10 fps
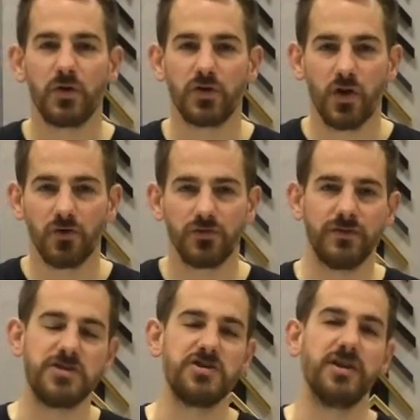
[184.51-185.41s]
onto
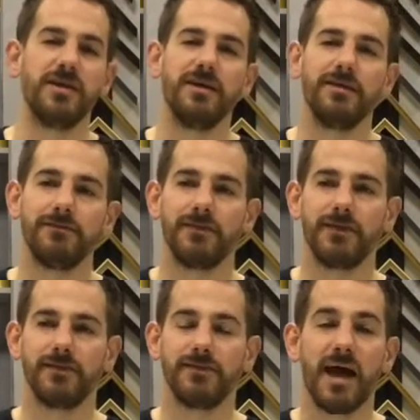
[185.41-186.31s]
ContraVision,
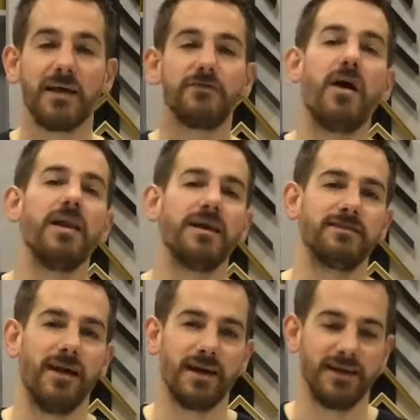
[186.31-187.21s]
that's far
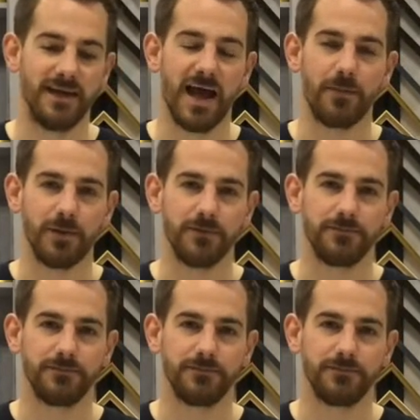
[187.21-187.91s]
less likely to happen.